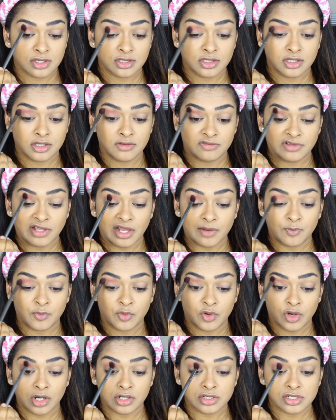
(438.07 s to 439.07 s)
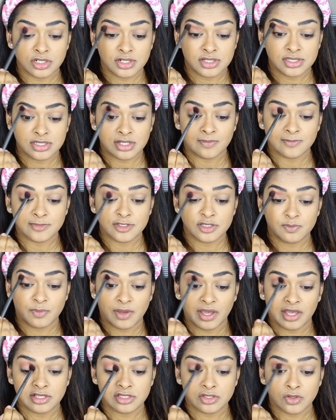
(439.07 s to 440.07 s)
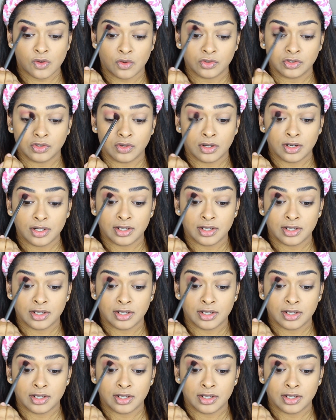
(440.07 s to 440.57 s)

give that brush some space on your